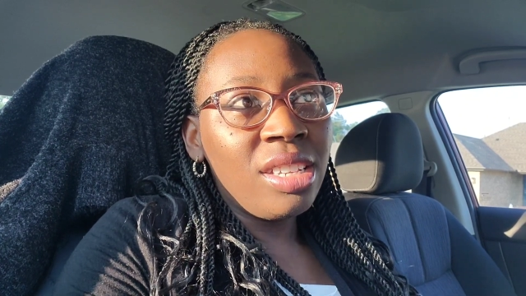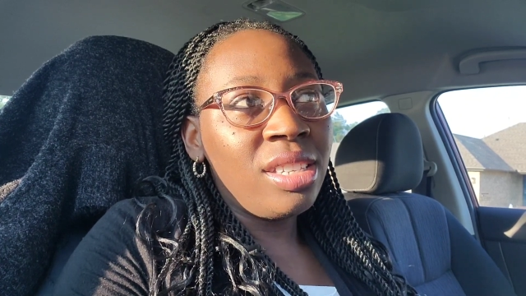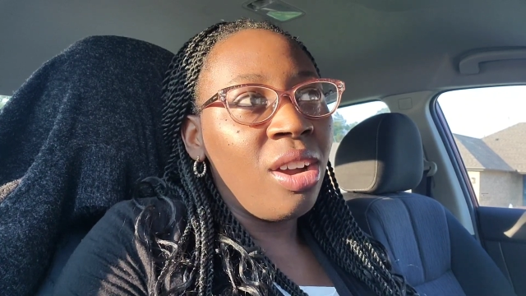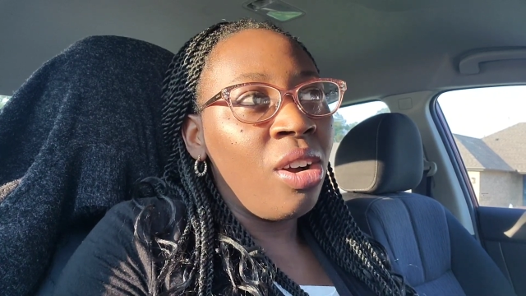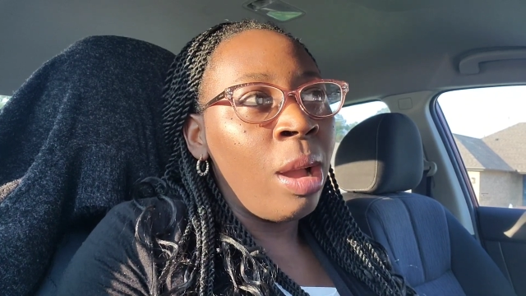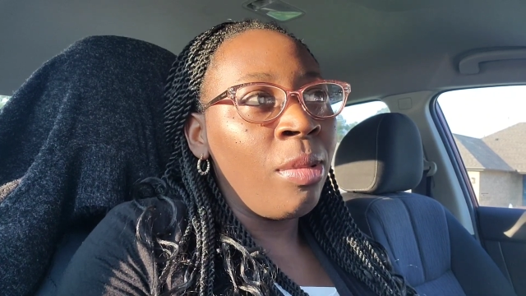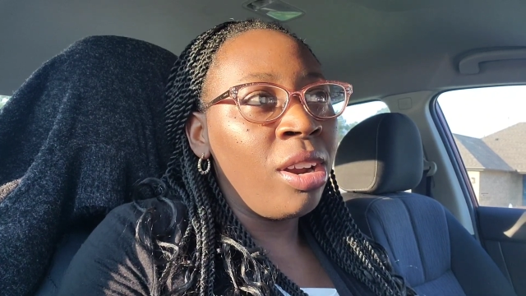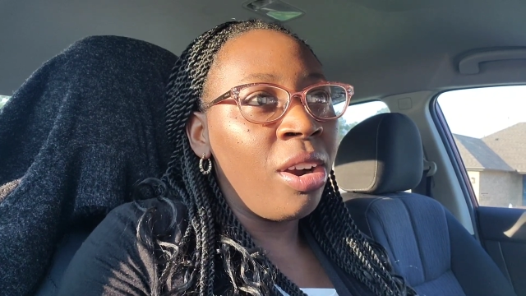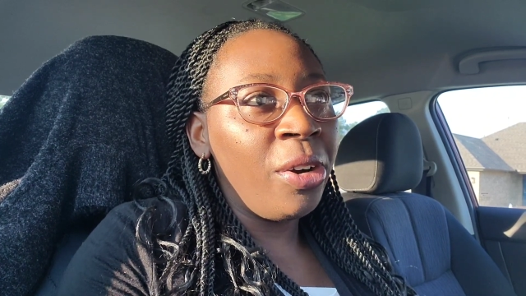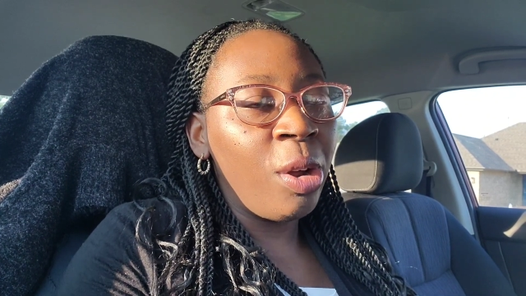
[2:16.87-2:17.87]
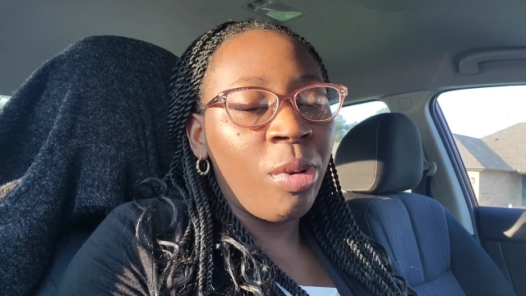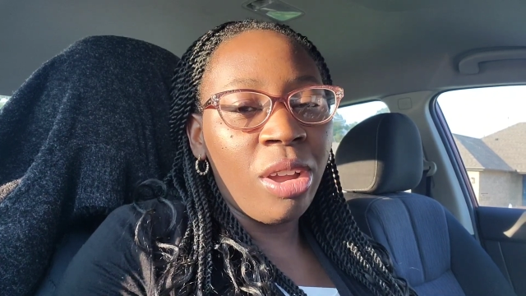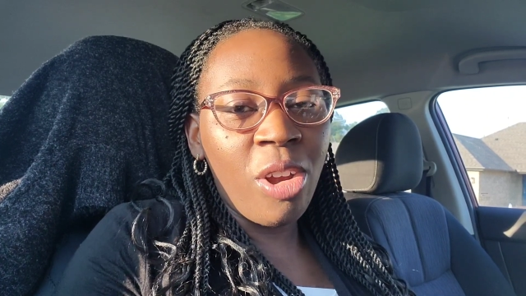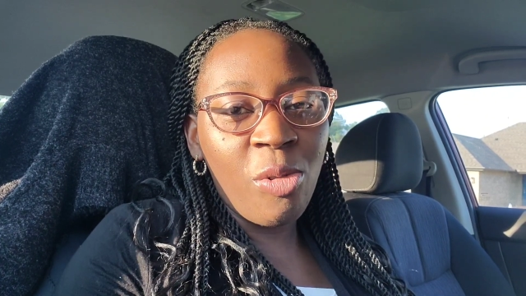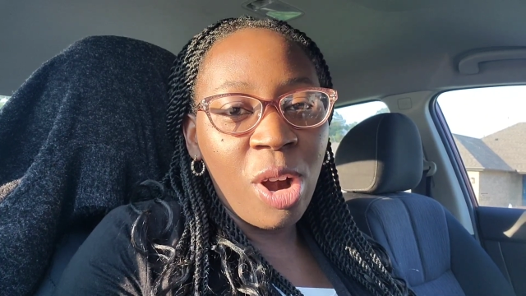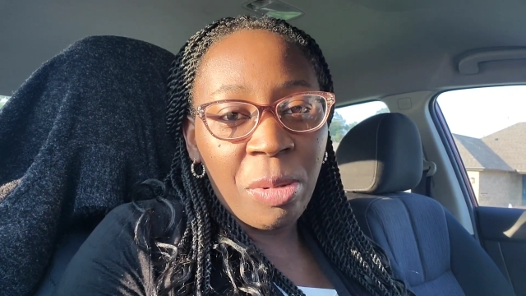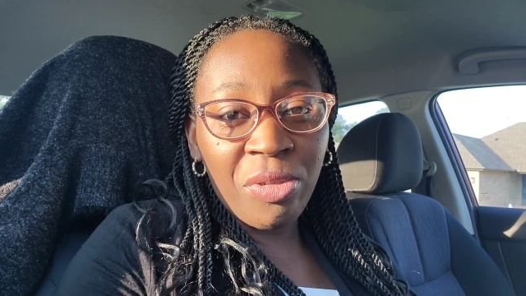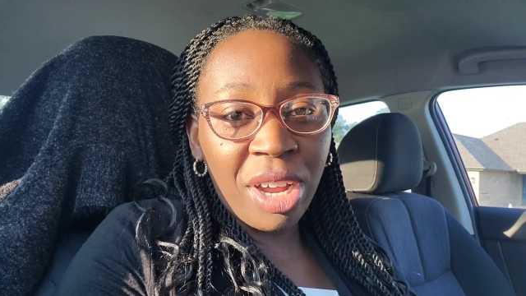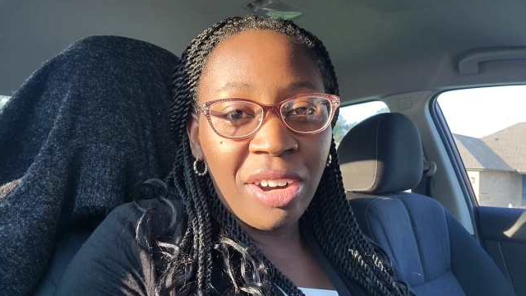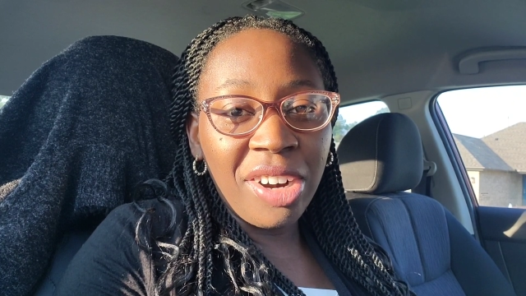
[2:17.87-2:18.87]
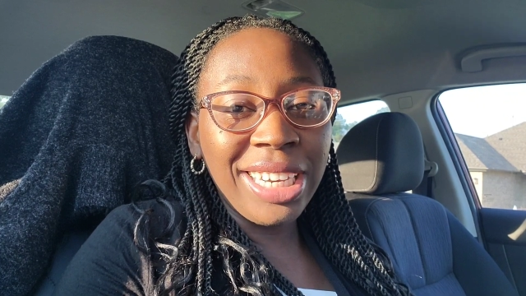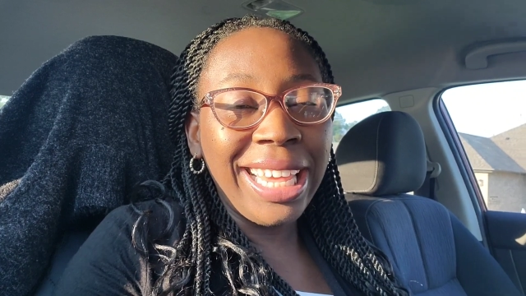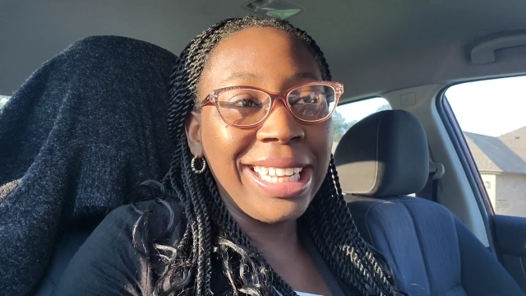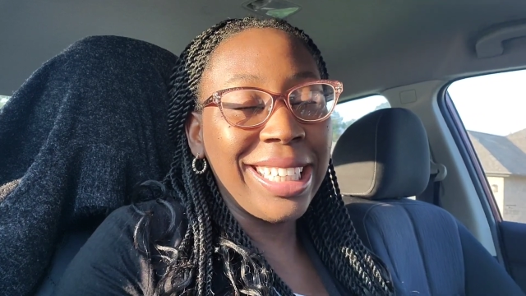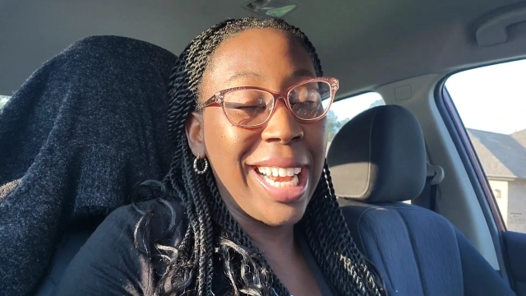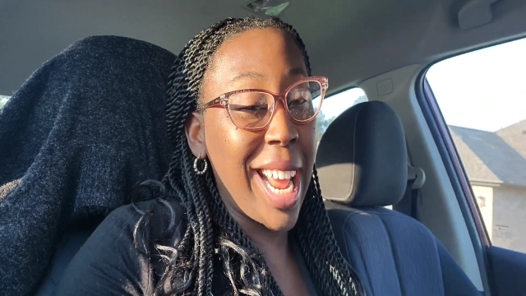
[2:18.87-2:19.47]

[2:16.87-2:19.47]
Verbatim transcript: So I'm gonna hurry up and go to work before I run late and